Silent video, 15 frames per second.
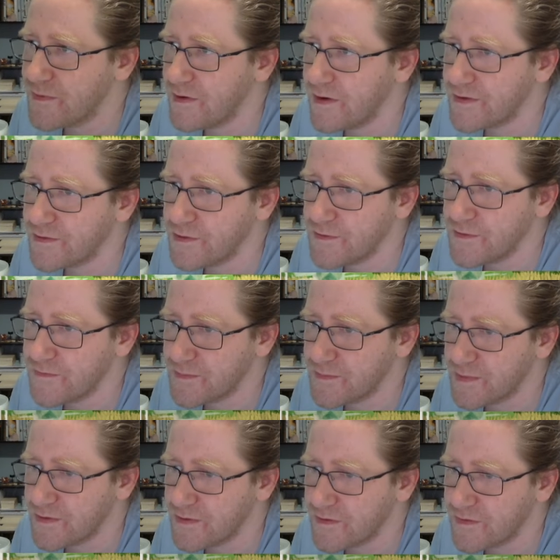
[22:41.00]
part of it,
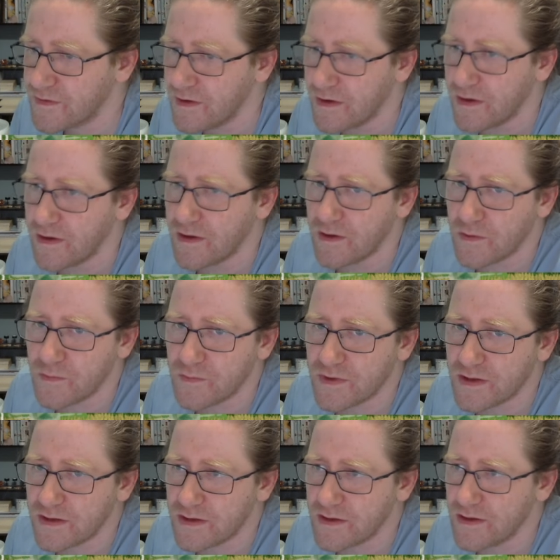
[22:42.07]
because
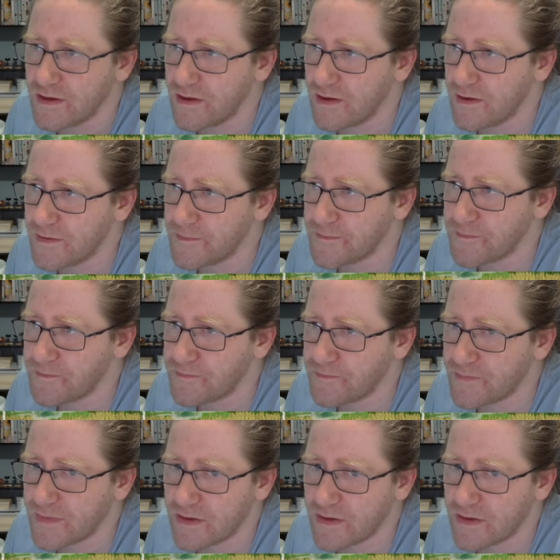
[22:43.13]
we had